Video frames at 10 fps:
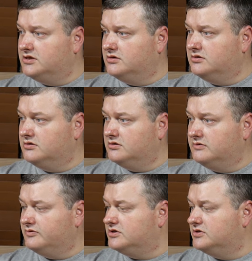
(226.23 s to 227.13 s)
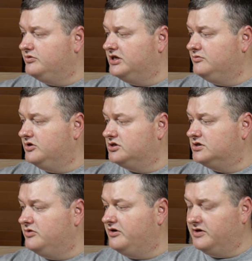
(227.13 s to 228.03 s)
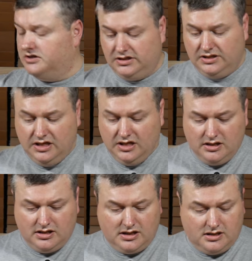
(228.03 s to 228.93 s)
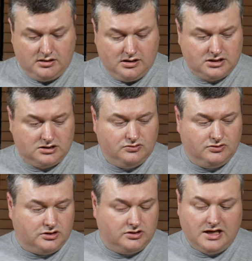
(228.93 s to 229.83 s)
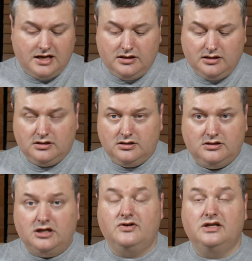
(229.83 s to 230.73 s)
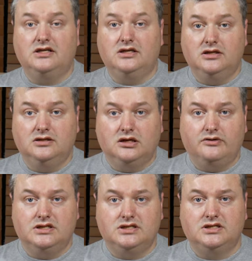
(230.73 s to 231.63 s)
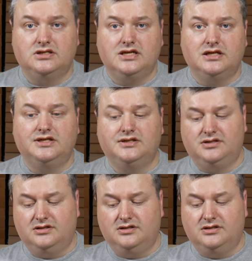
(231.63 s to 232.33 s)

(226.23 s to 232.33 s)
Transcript: It was pretty much perfect, and at 220 degrees Celsius